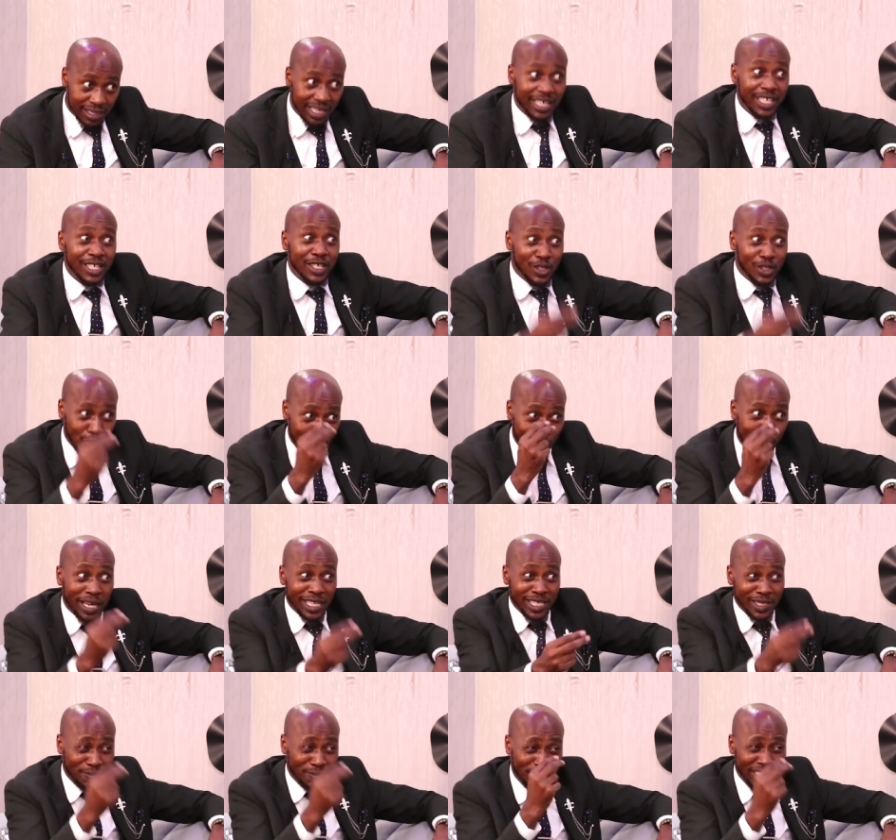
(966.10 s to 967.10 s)
You
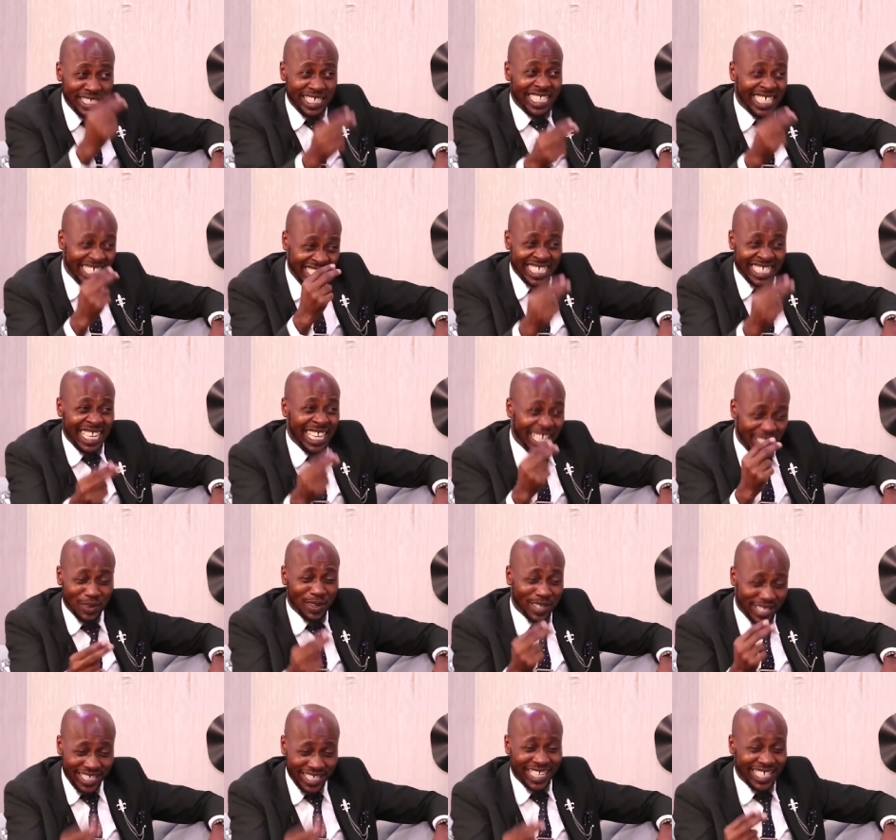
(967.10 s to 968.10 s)
must be
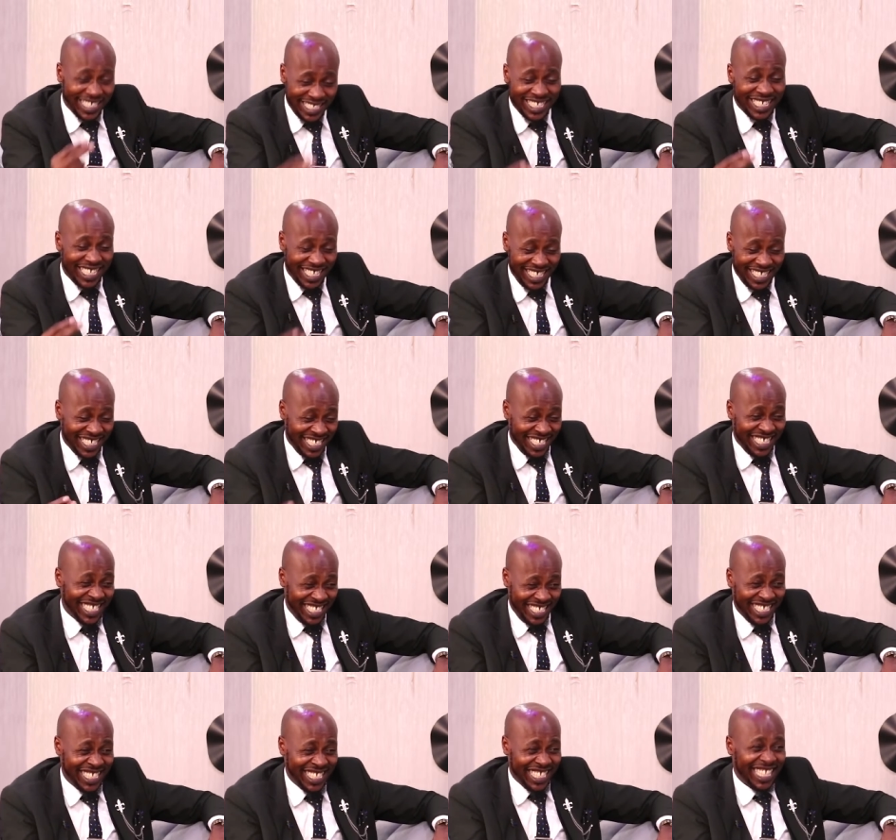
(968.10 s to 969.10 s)
detail-oriented.
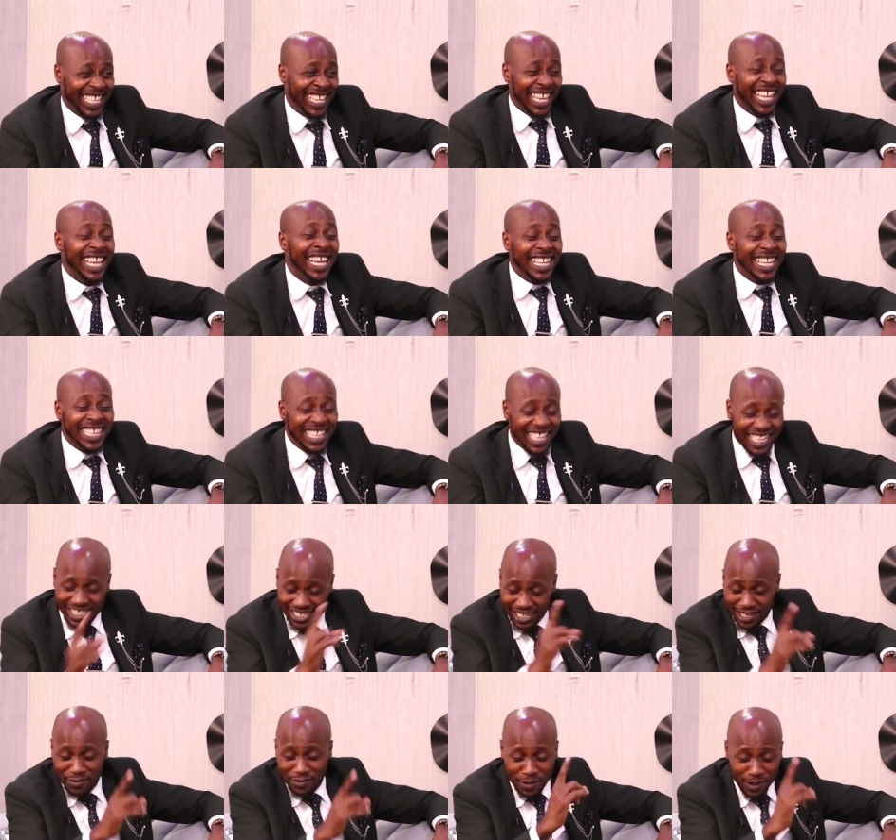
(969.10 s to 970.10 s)
The
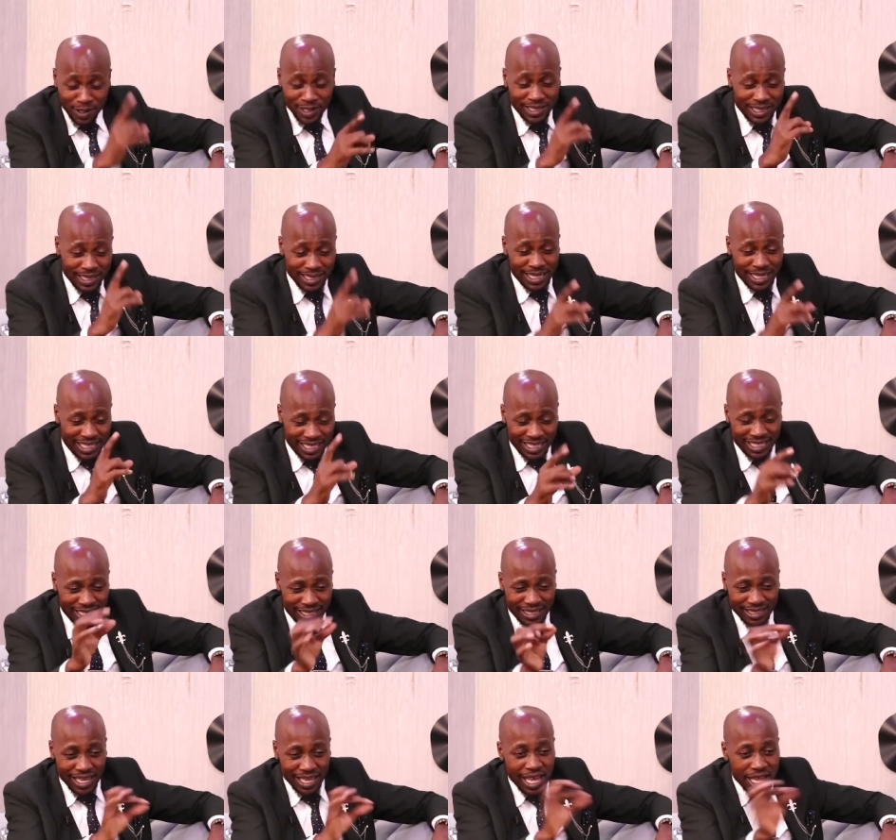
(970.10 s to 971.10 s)
devil is in the
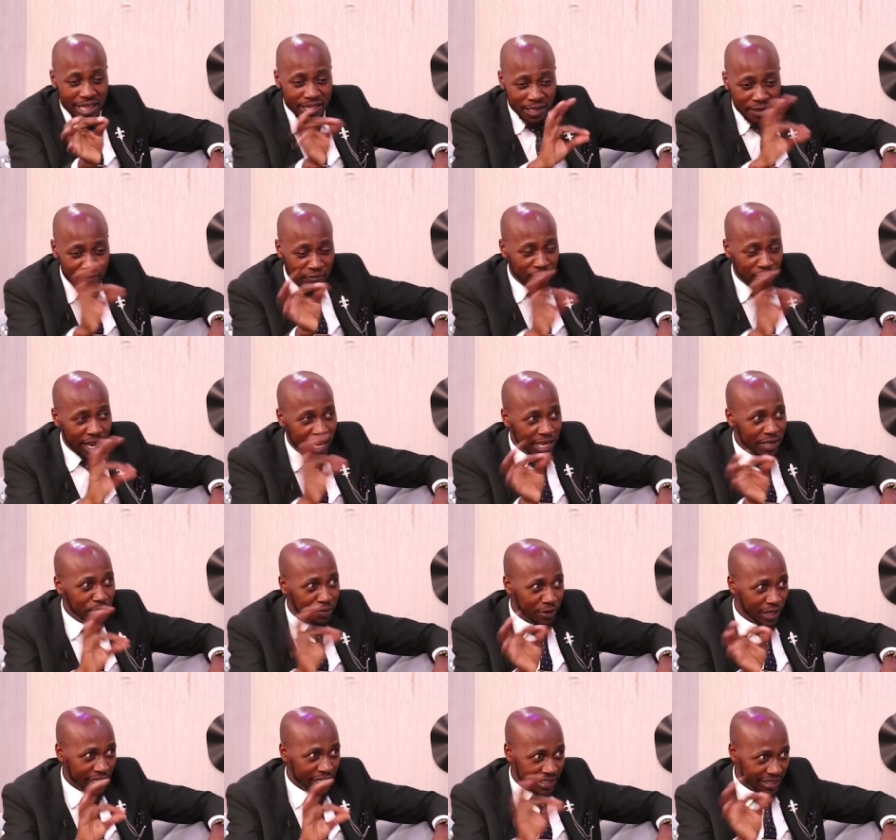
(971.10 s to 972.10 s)
detail, the fine
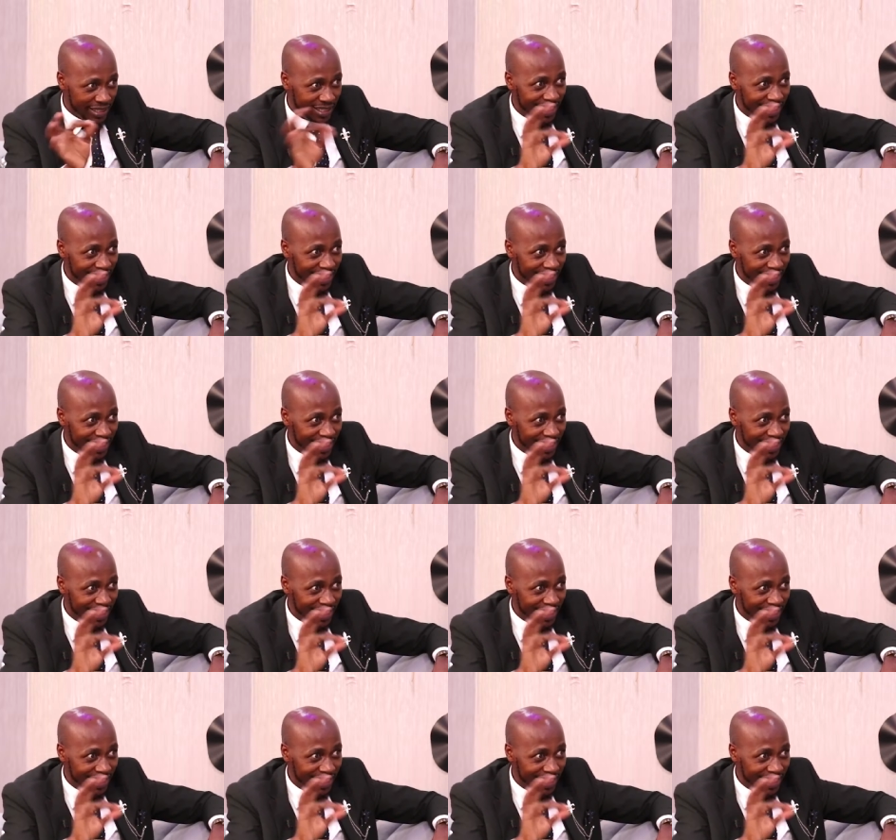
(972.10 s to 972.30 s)
print.